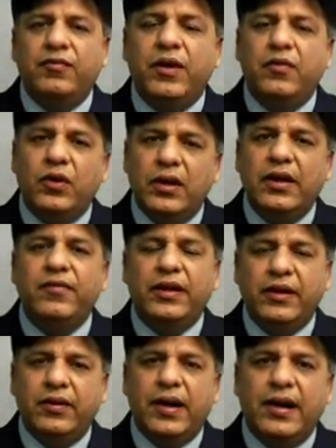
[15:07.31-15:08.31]
If they want to live
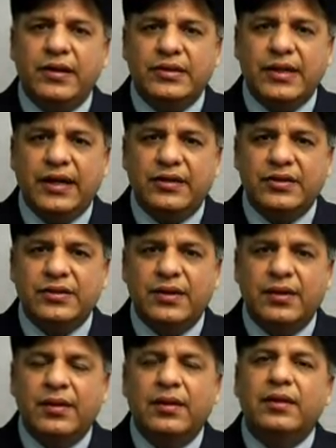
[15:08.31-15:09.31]
in the United
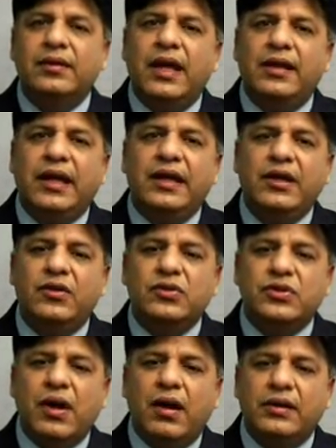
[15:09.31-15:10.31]
States, then they need
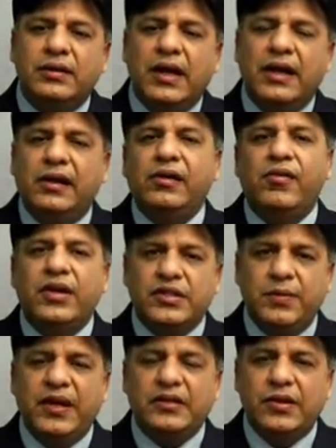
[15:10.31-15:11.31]
to start getting the
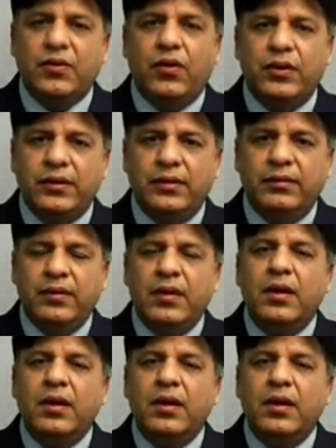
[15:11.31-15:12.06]
resumes in order.